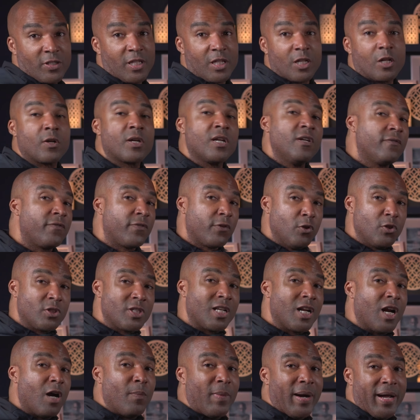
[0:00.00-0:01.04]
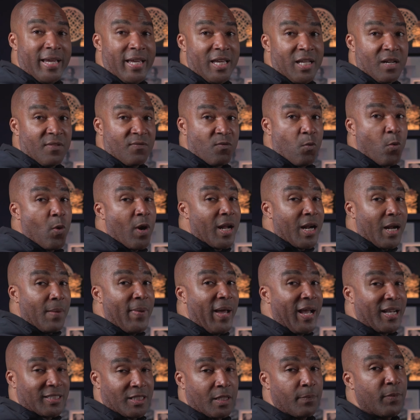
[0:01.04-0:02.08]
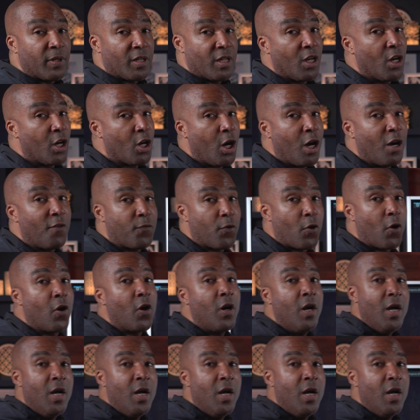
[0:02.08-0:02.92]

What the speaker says: a little confusion on my end of what I'm actually booking a call for.